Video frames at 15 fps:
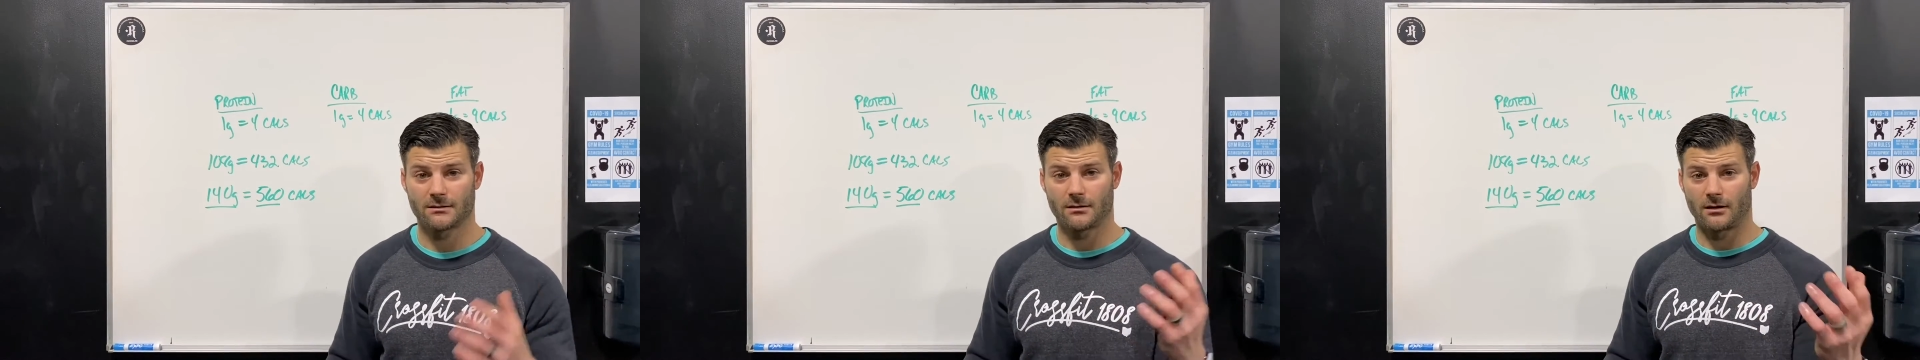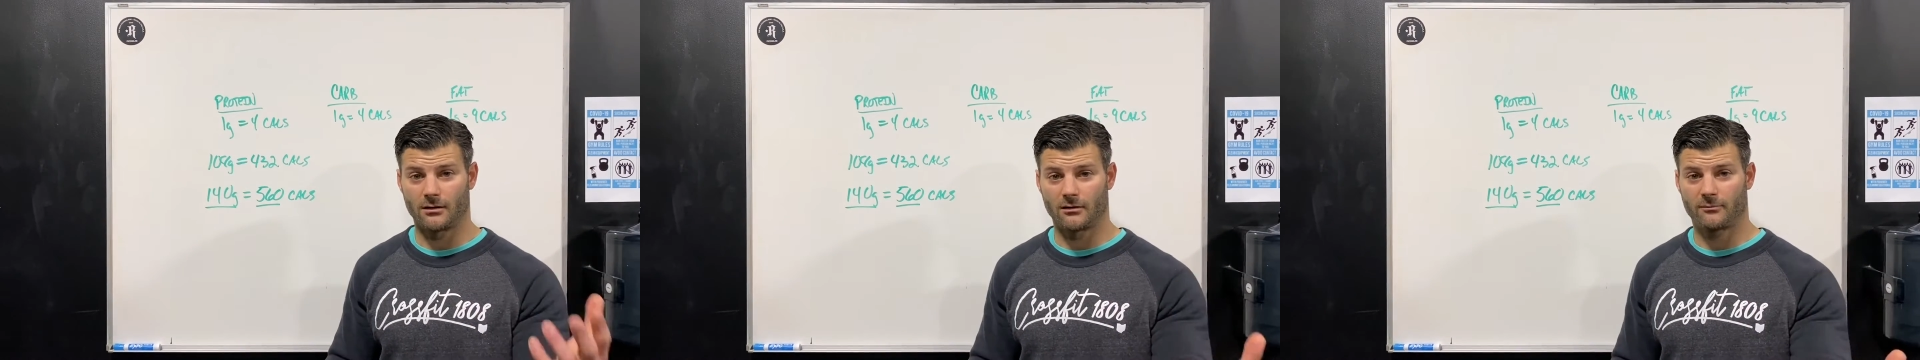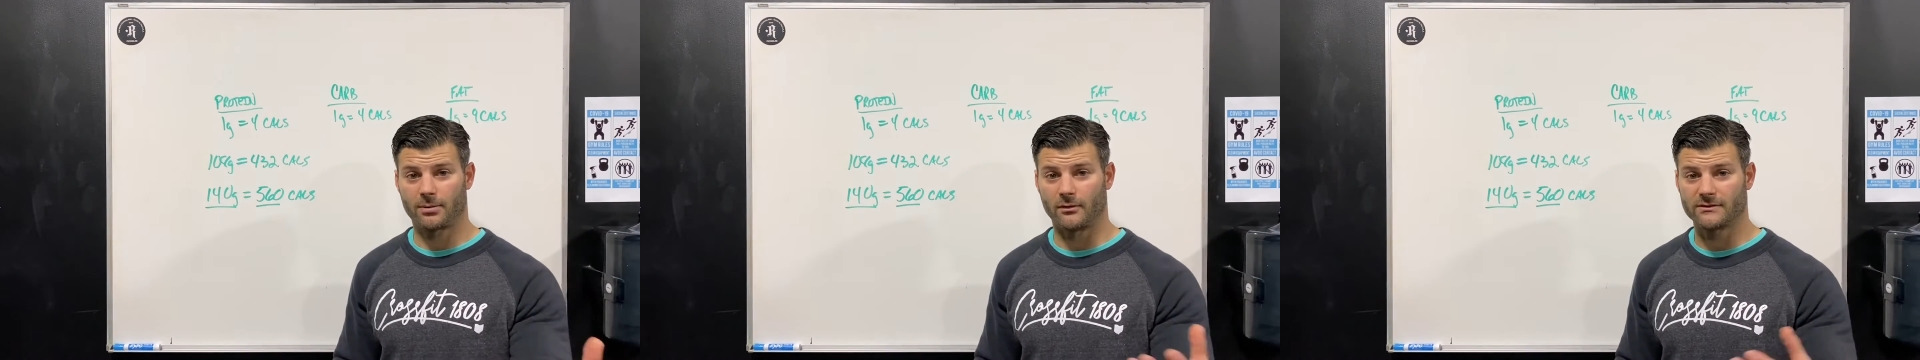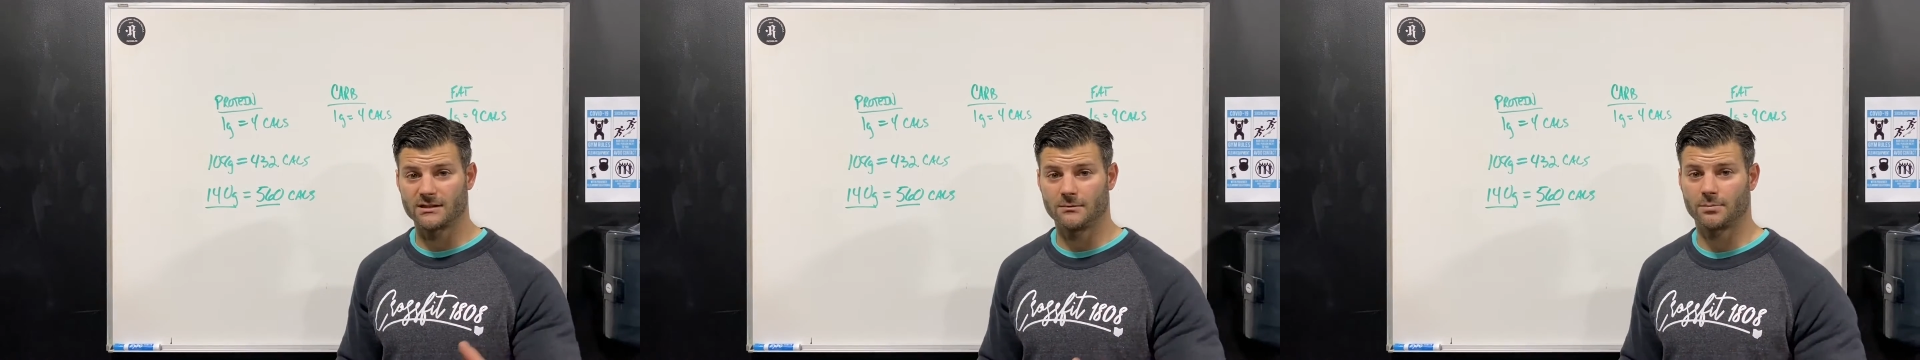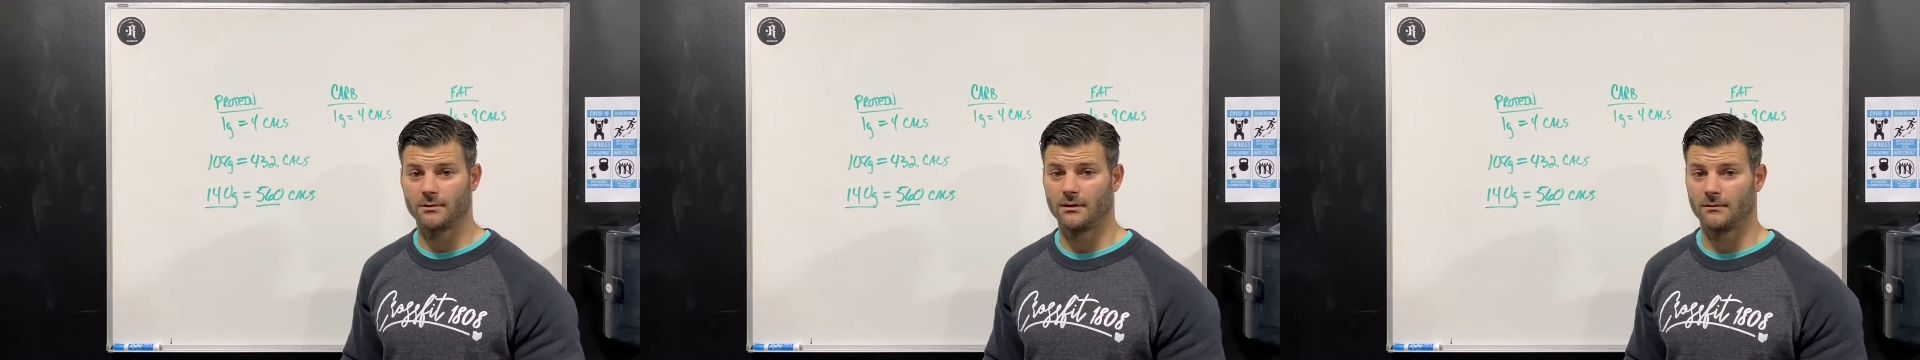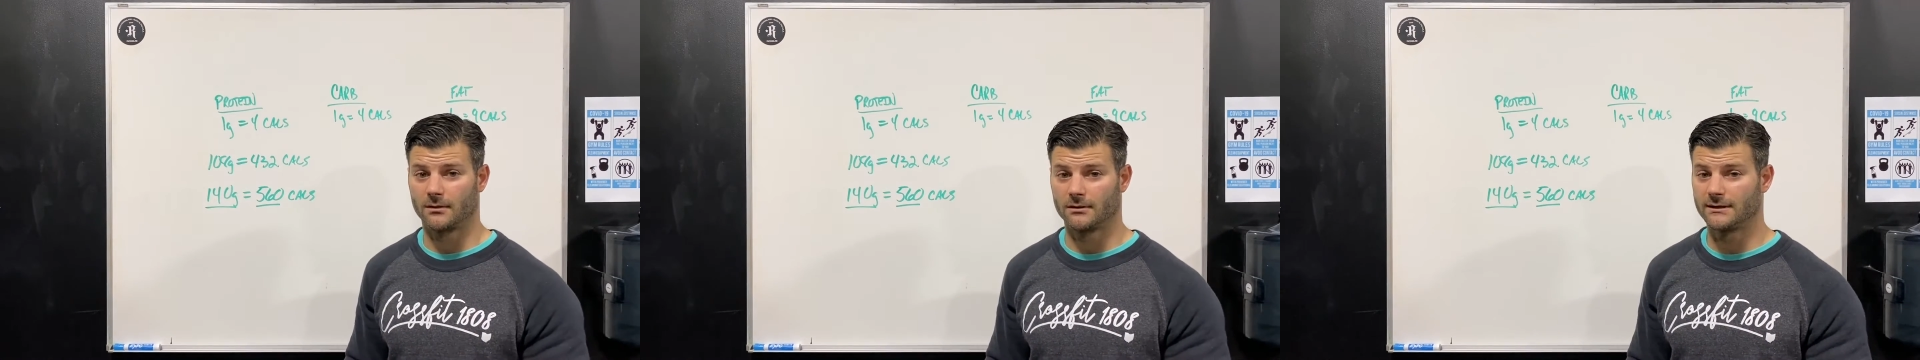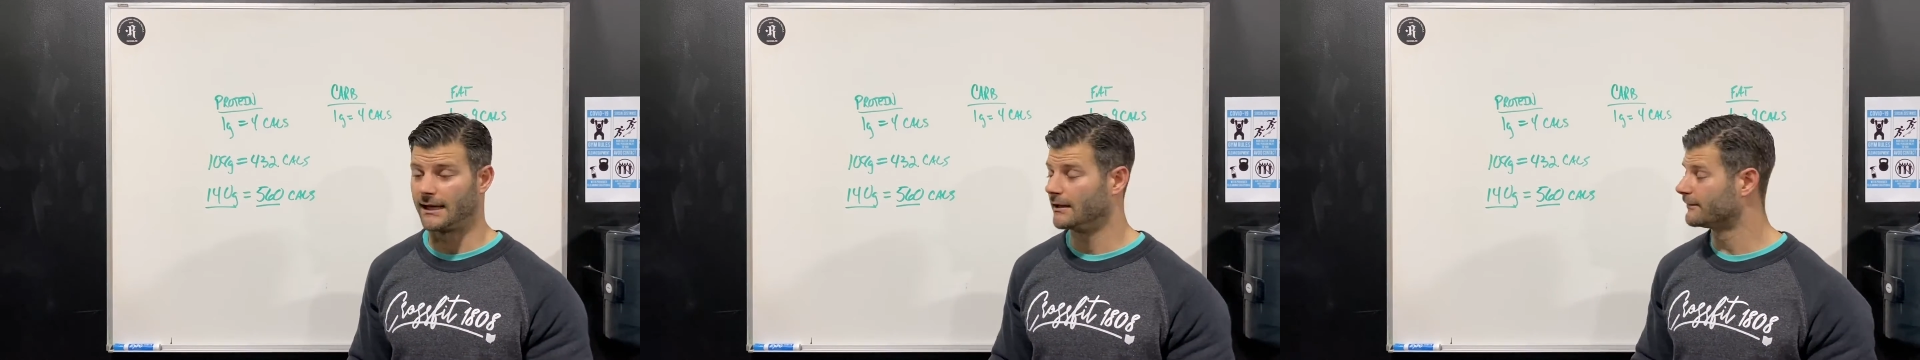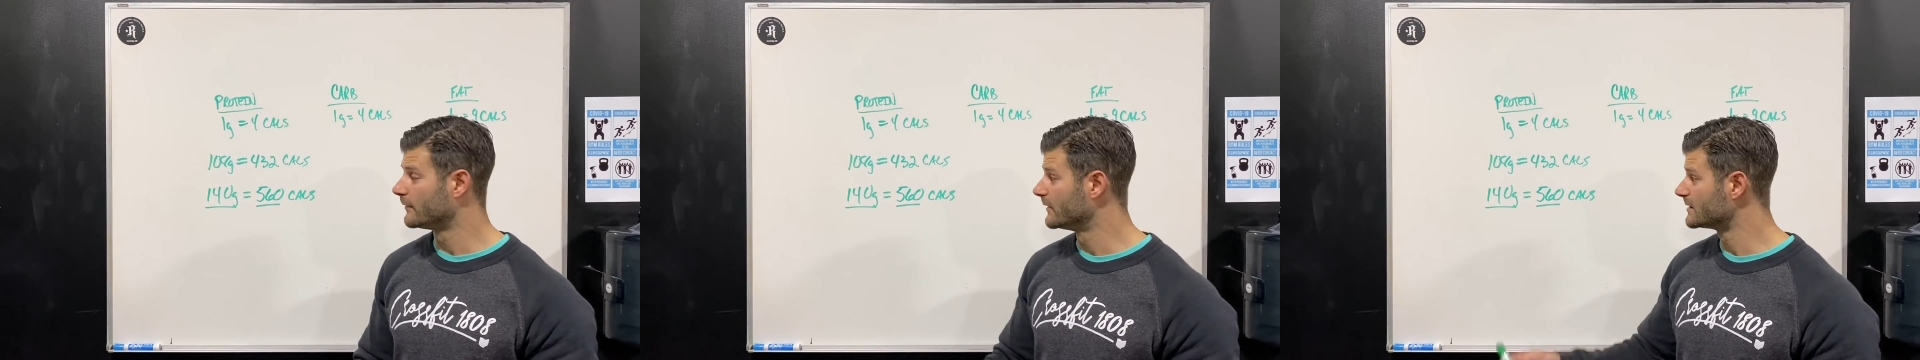of protein per day
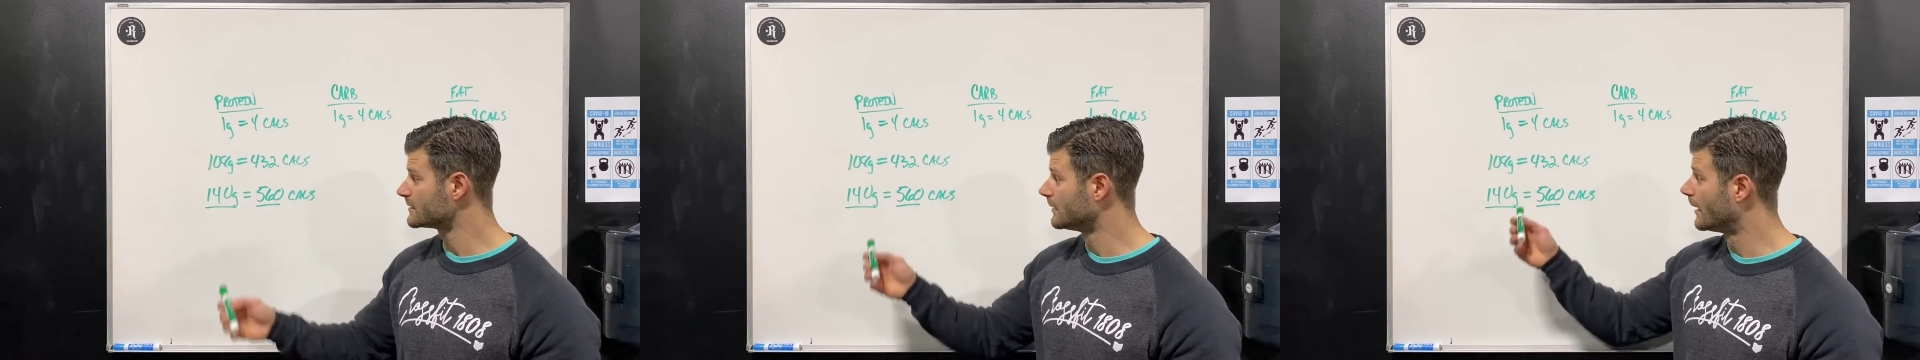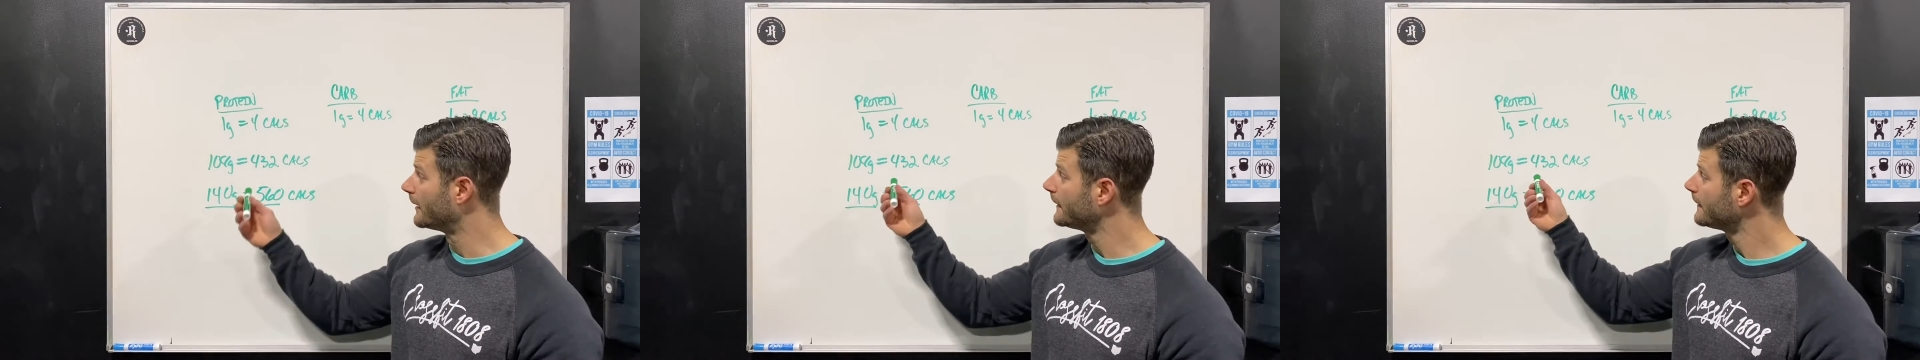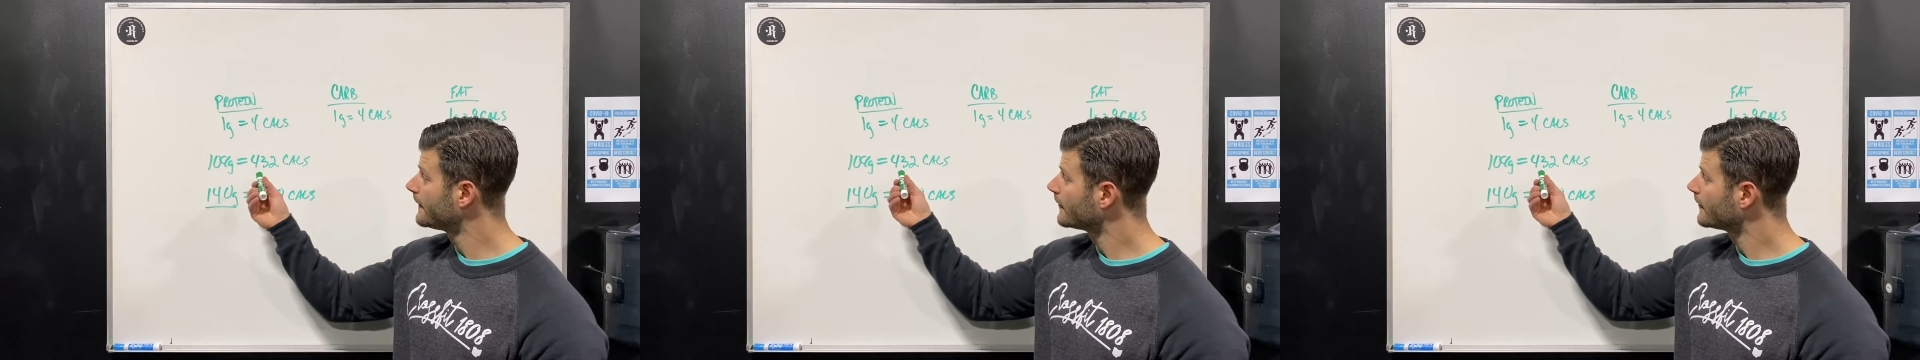for this client.